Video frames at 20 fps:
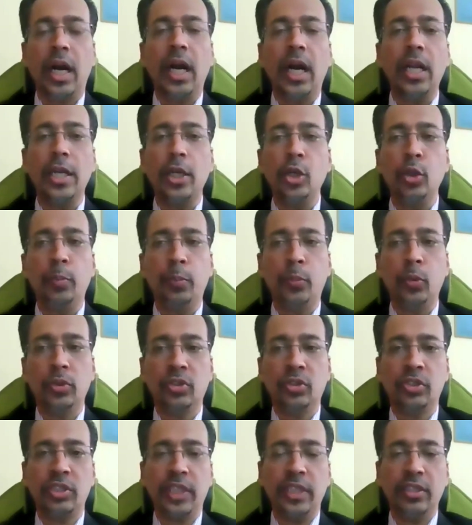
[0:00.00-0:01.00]
Carl
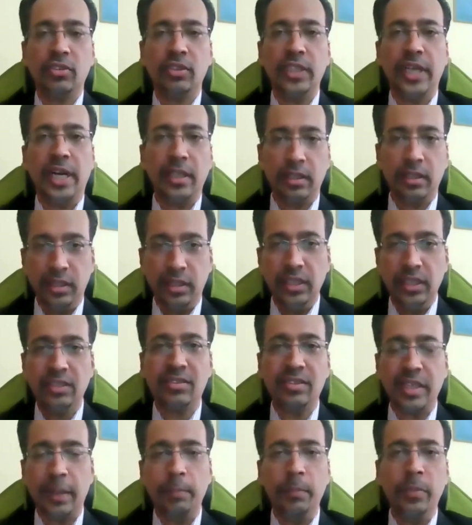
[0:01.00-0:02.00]
Newport says that
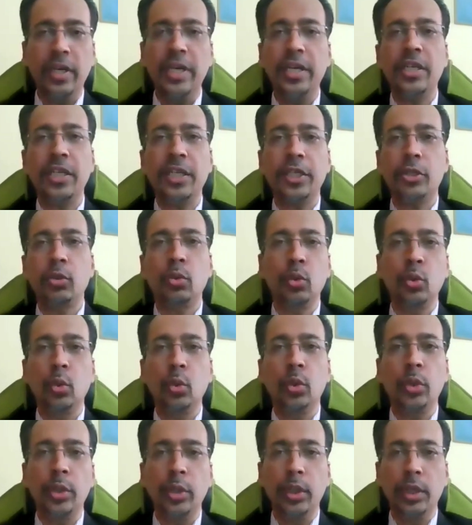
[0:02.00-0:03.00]
this ability to
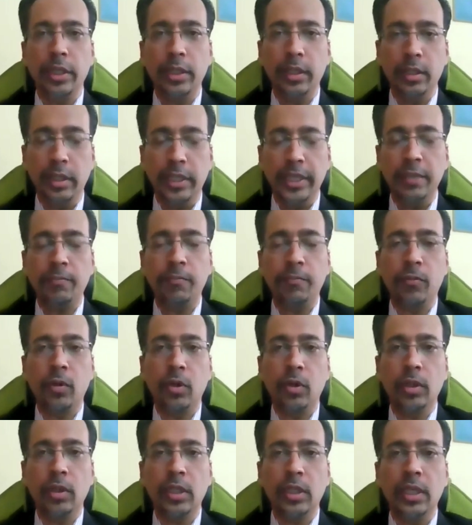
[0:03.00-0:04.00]
do deep
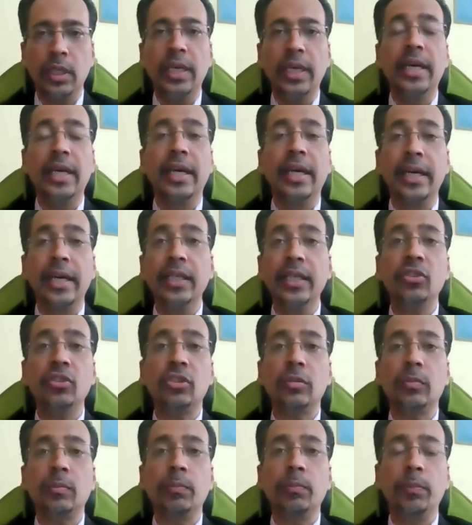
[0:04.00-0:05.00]
work
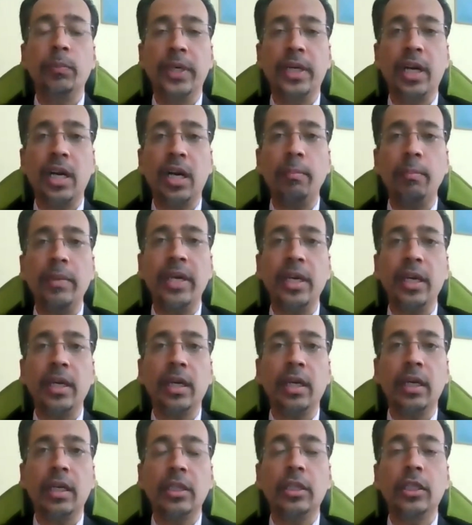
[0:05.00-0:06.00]
is
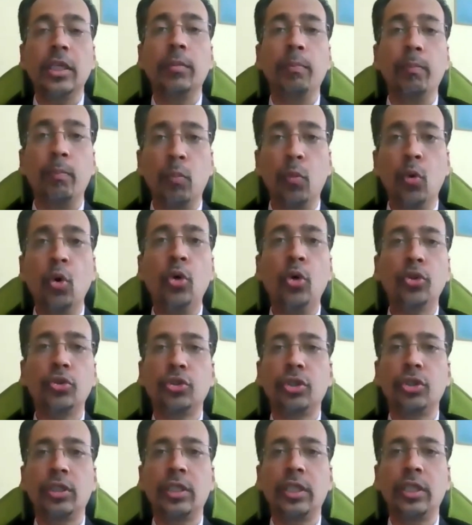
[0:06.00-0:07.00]
becoming the
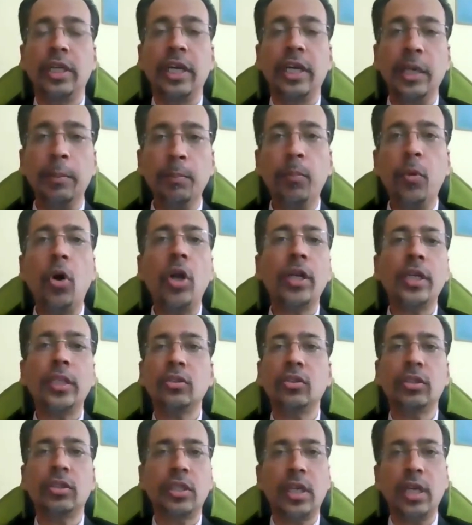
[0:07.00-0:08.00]
most
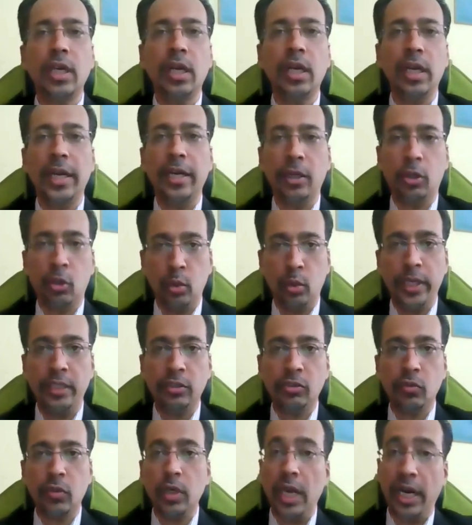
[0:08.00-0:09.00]
important skill in
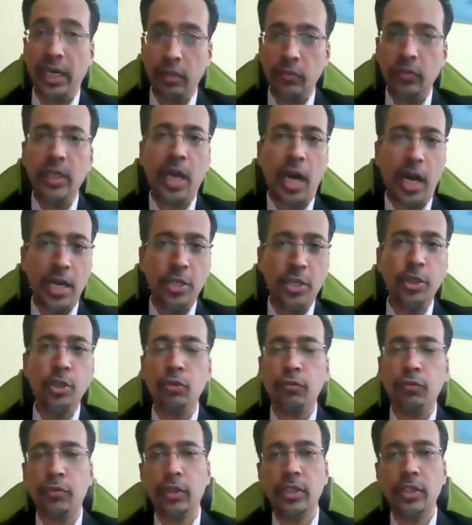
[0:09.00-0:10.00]
today's world and will
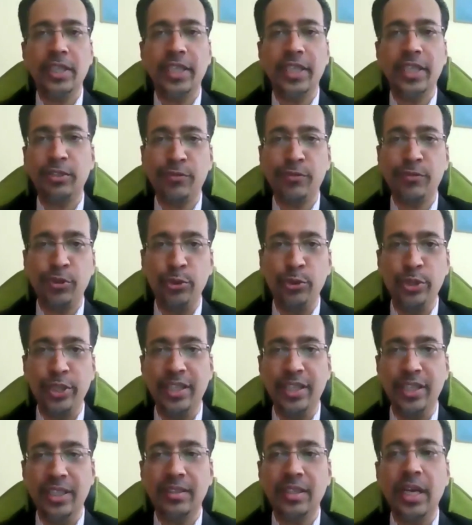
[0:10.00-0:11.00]
continue for the next few
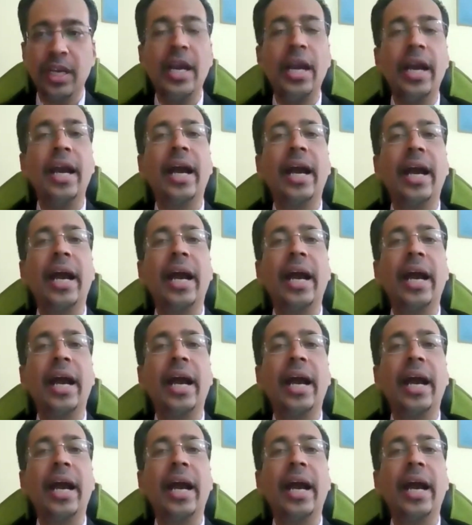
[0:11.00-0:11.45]
years.